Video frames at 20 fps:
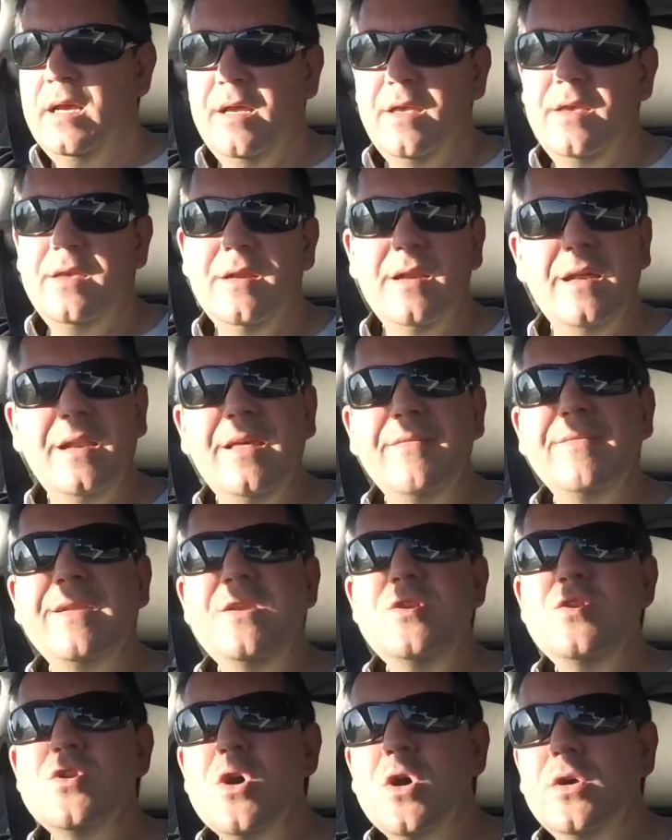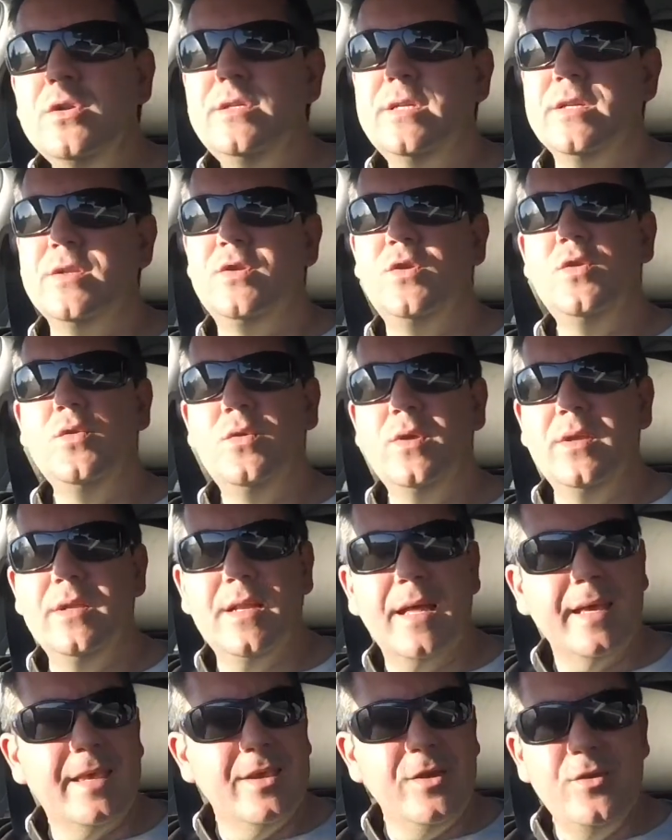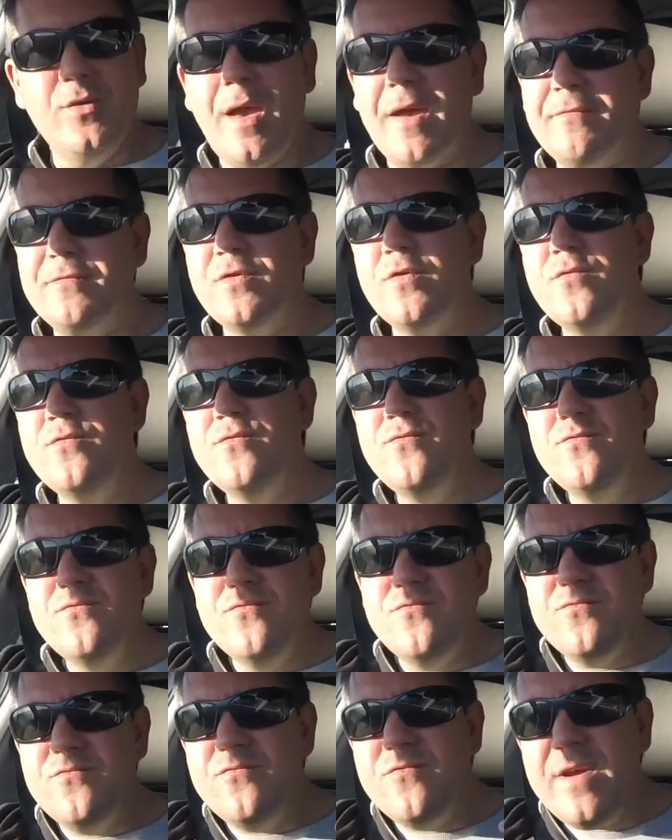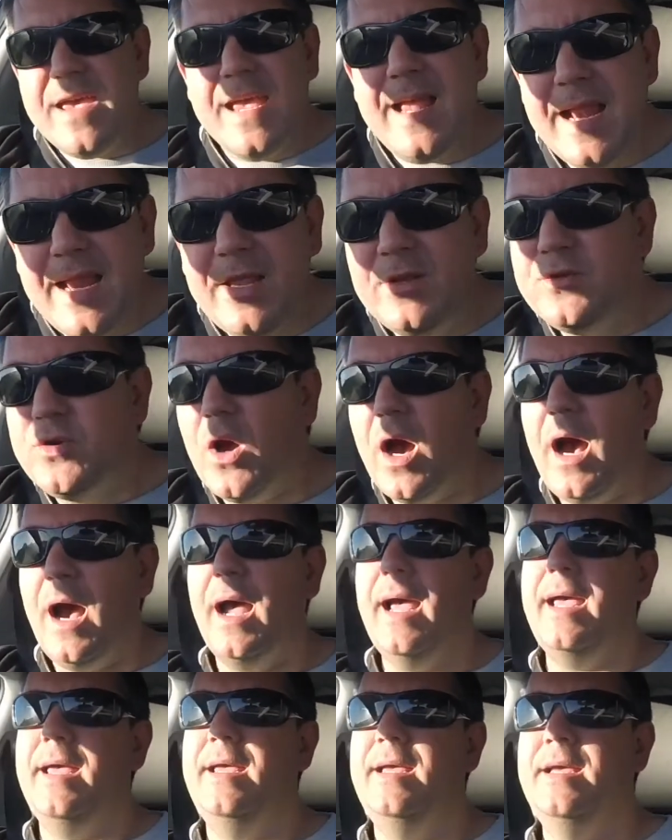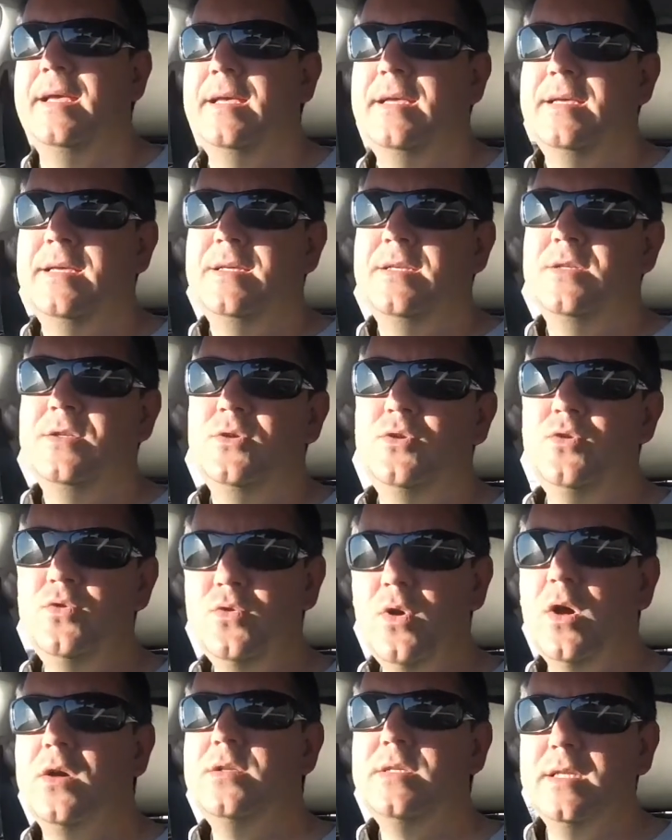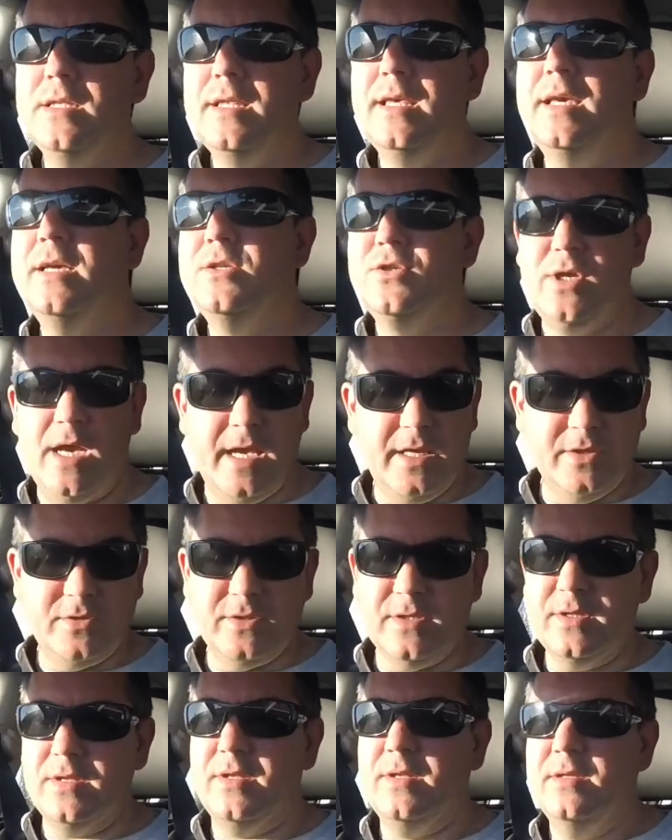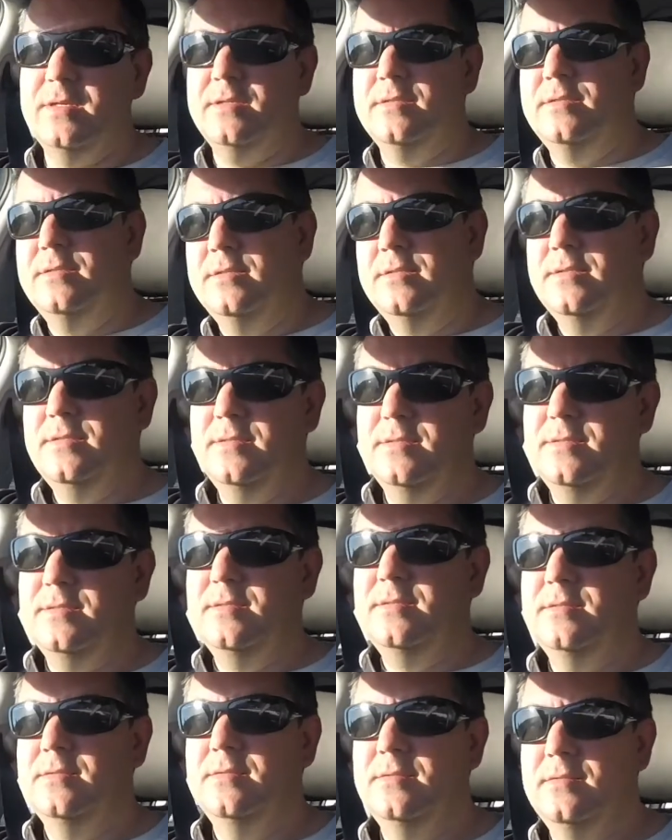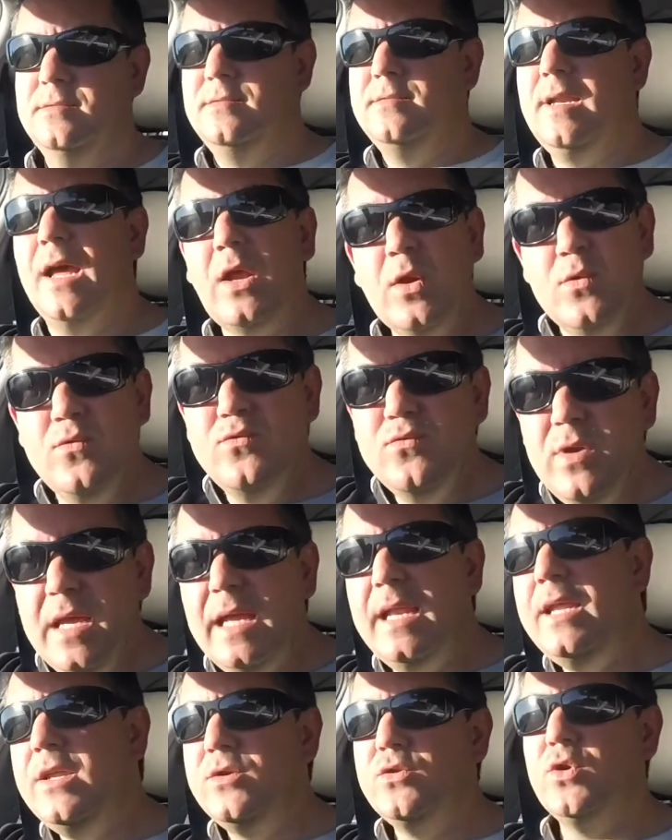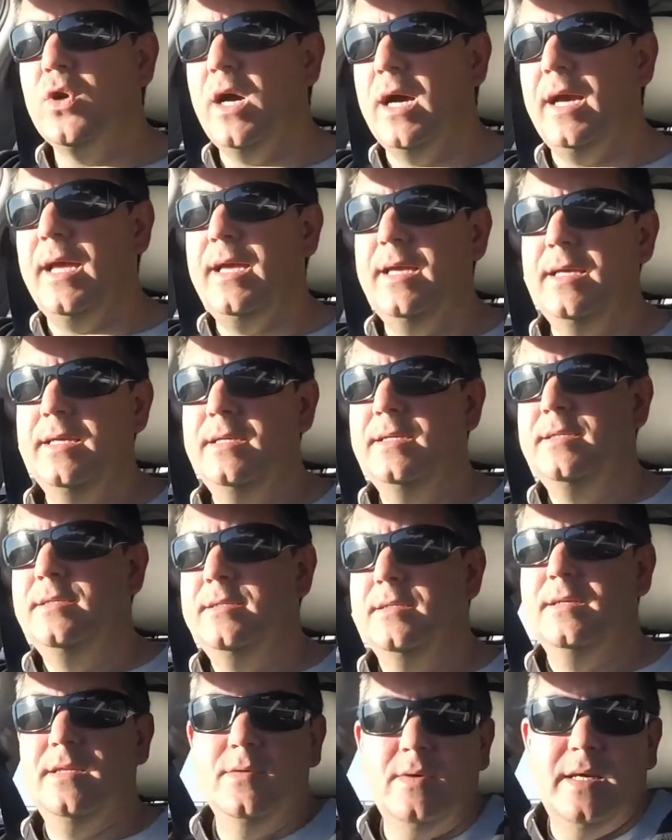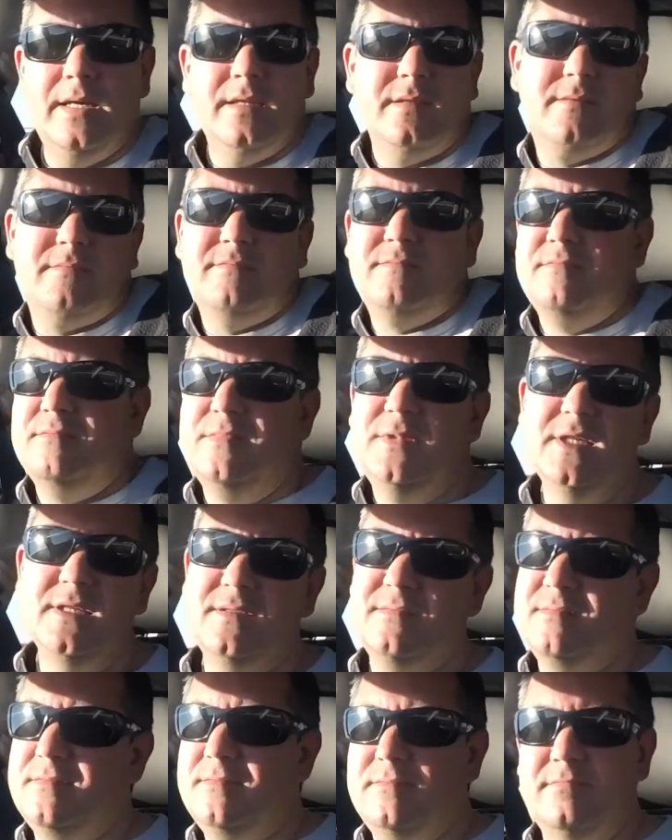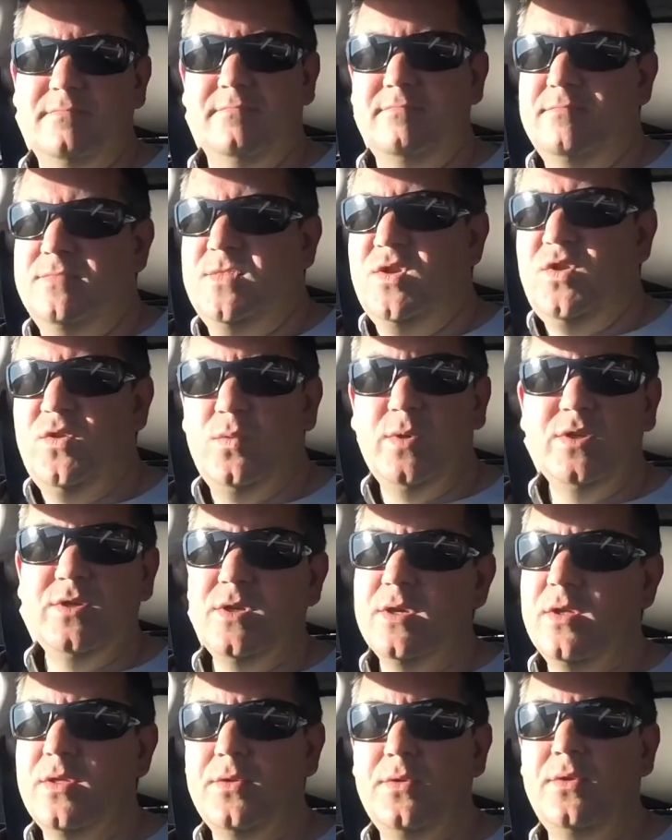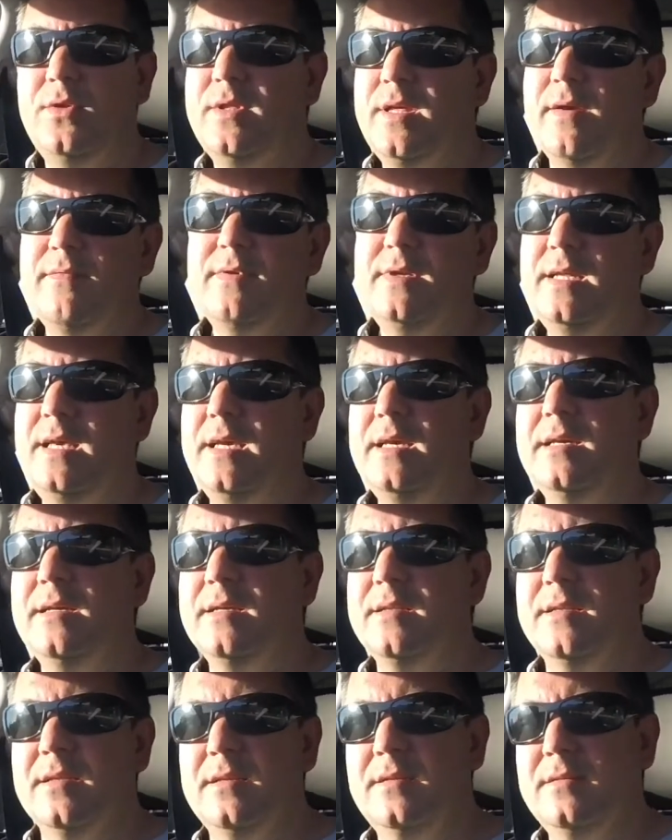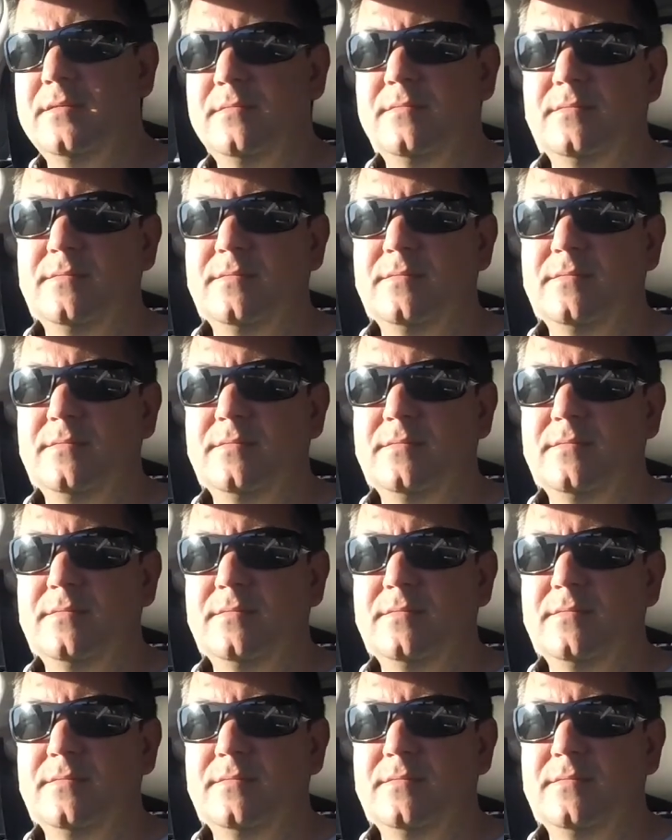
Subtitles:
You don't even notice. You have to really try to notice gear changes. Like really try. Otherwise, just switches through 7 gears and